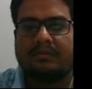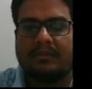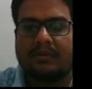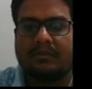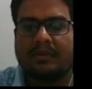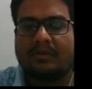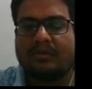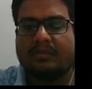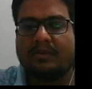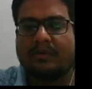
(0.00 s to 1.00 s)
that will be equal to
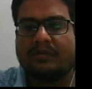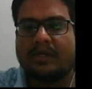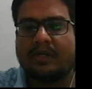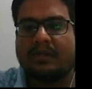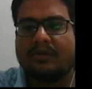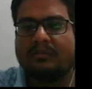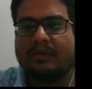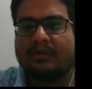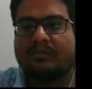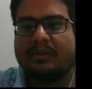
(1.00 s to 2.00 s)
P of A into
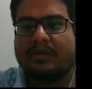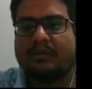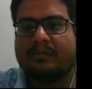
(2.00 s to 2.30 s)
P of B,